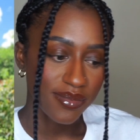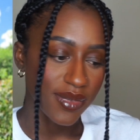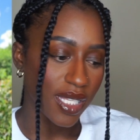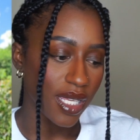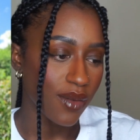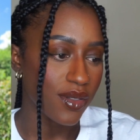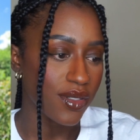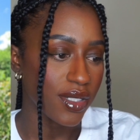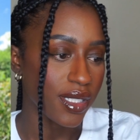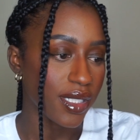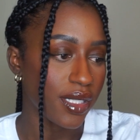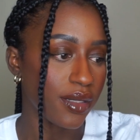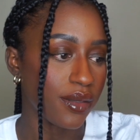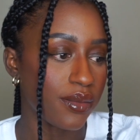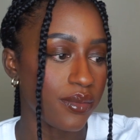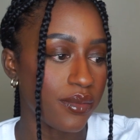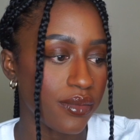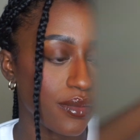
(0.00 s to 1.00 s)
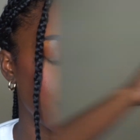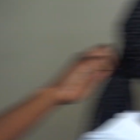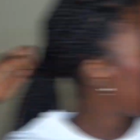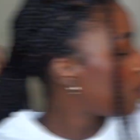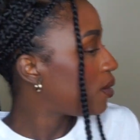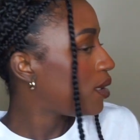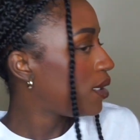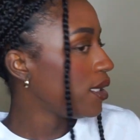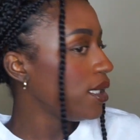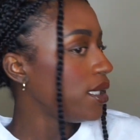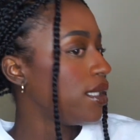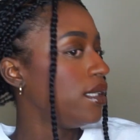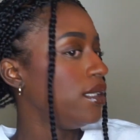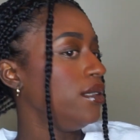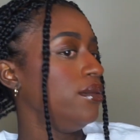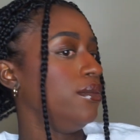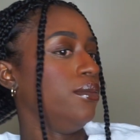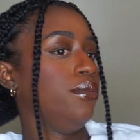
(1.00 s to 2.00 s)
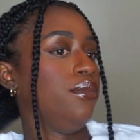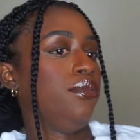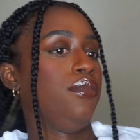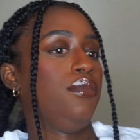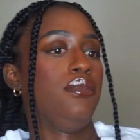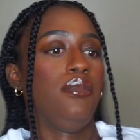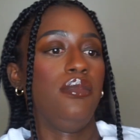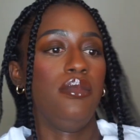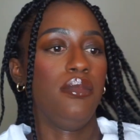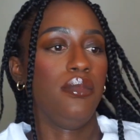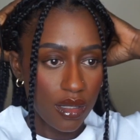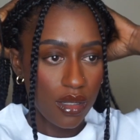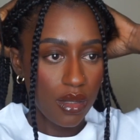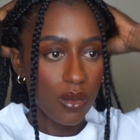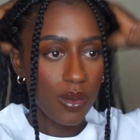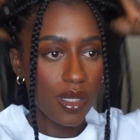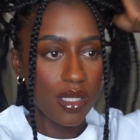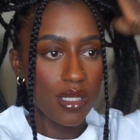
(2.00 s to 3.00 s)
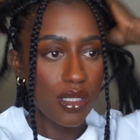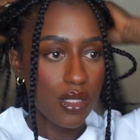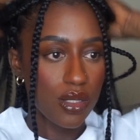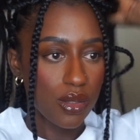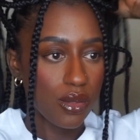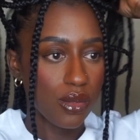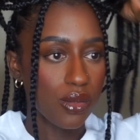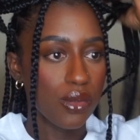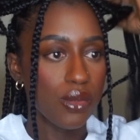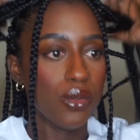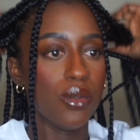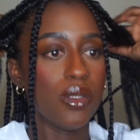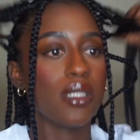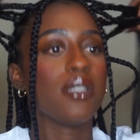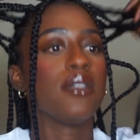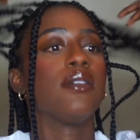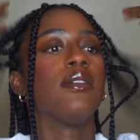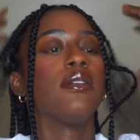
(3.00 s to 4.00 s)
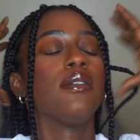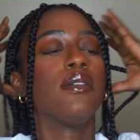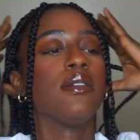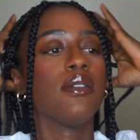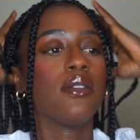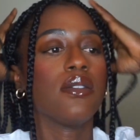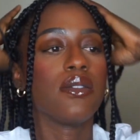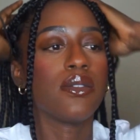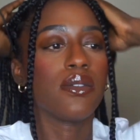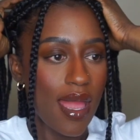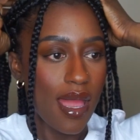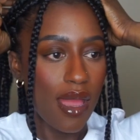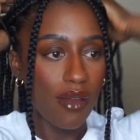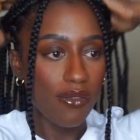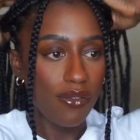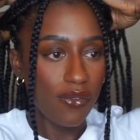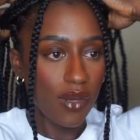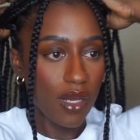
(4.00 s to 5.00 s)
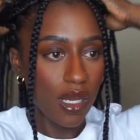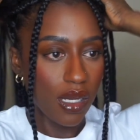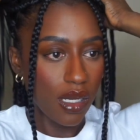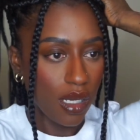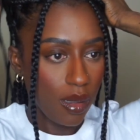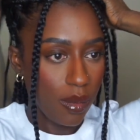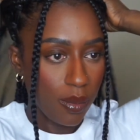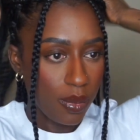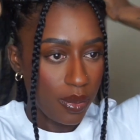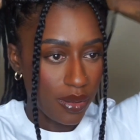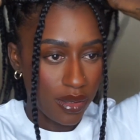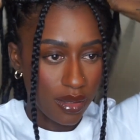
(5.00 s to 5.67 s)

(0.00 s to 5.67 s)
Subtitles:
It was really cute. So then you can do half up.